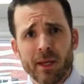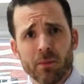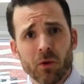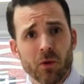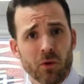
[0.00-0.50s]

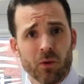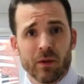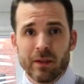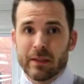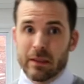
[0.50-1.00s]
people who
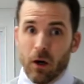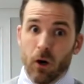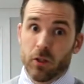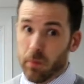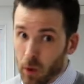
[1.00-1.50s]

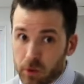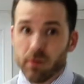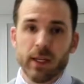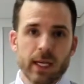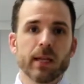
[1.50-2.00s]
are
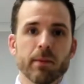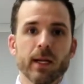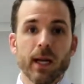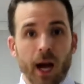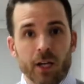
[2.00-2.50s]
supposedly
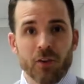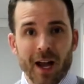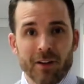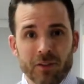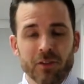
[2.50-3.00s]
independent
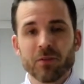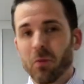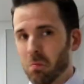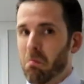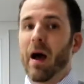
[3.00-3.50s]
contractors.
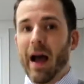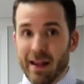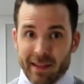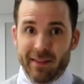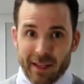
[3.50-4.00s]

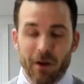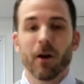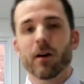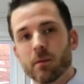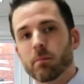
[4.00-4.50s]
I think they
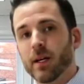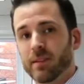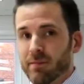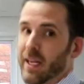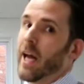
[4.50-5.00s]
are,
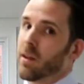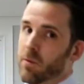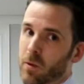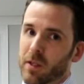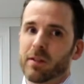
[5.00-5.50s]
but in
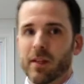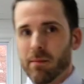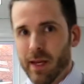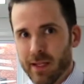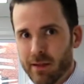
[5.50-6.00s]
California, they
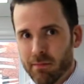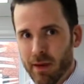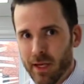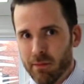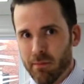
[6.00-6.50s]

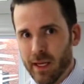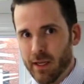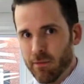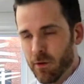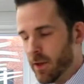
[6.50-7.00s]
may
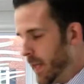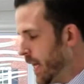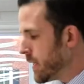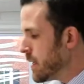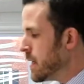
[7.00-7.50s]
differ on
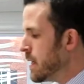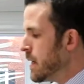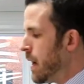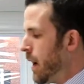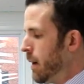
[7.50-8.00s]
that.
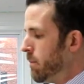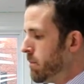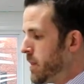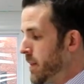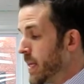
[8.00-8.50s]

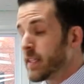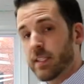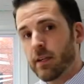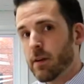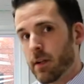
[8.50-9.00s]
That they
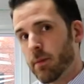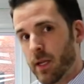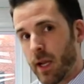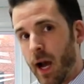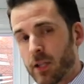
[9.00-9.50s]
consider
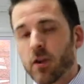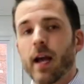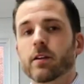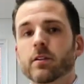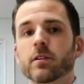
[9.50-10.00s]
independent
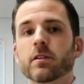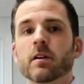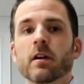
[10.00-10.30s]
contractors.